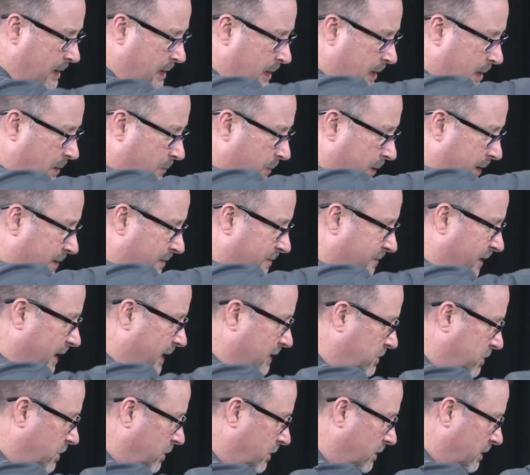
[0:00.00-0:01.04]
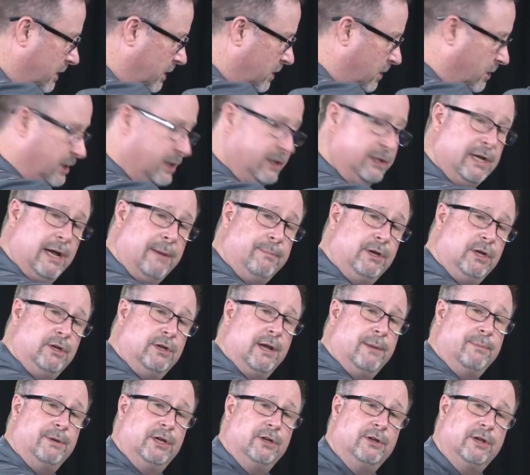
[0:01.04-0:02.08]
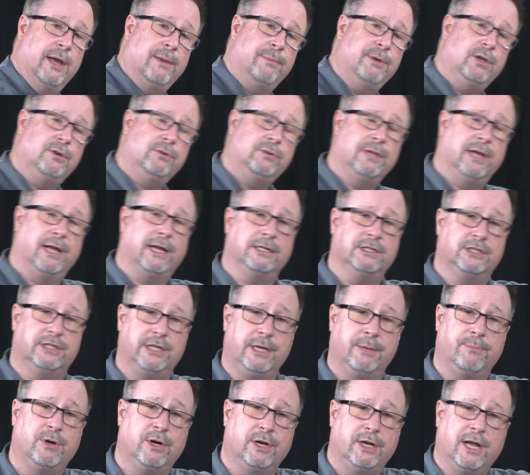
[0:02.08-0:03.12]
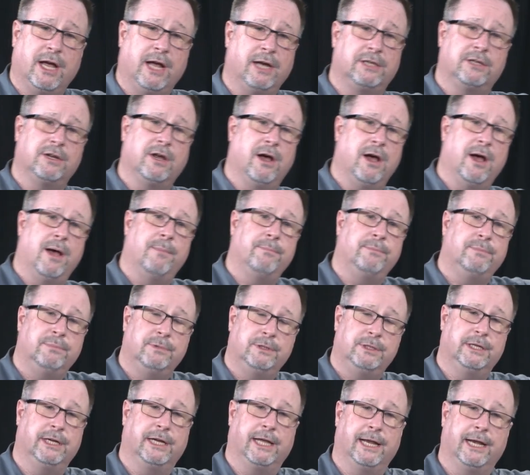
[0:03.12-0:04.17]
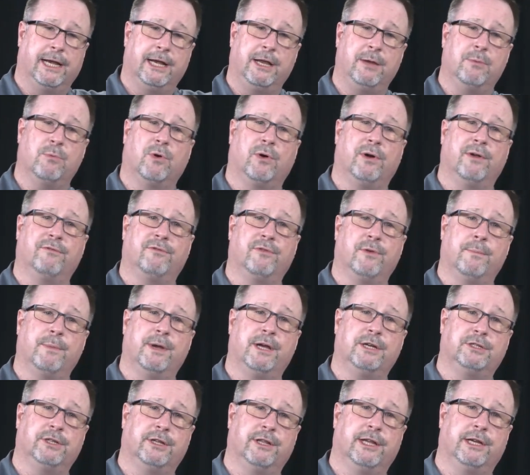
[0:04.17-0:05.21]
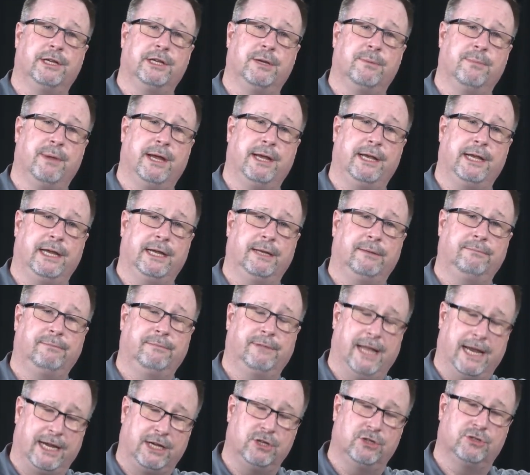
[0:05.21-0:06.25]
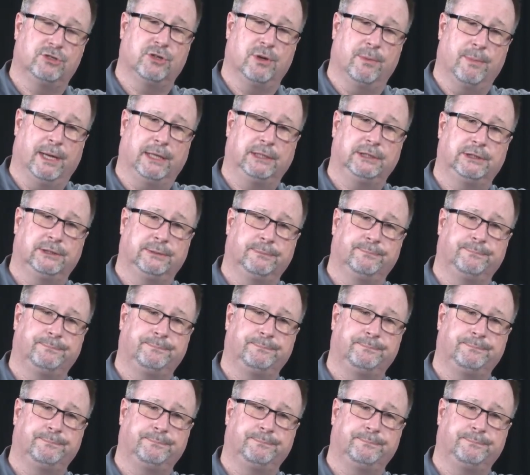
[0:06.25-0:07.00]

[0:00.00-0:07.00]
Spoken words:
And we invite you to go to www.zebra.com to get any more information that you may need. Thank you so much.